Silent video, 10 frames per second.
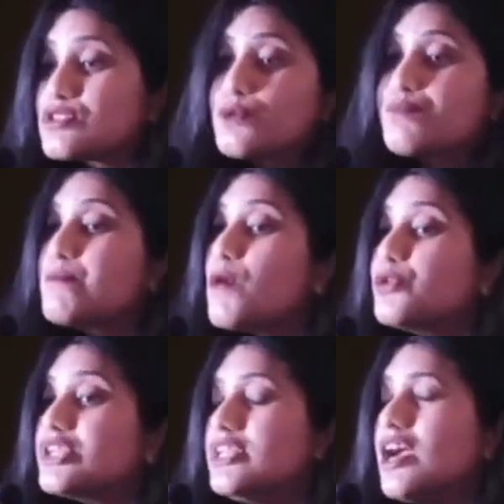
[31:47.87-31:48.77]
to
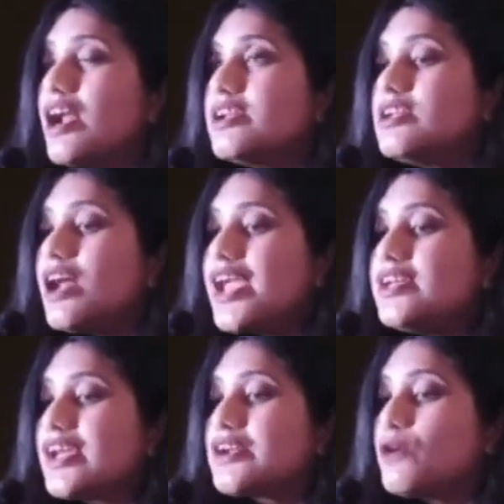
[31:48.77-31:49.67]
promote the underlying
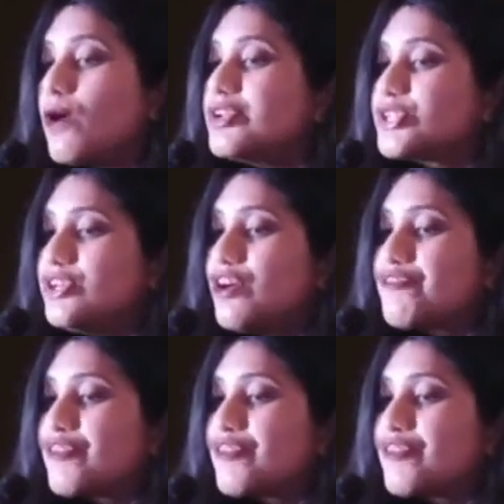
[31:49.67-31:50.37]
technology of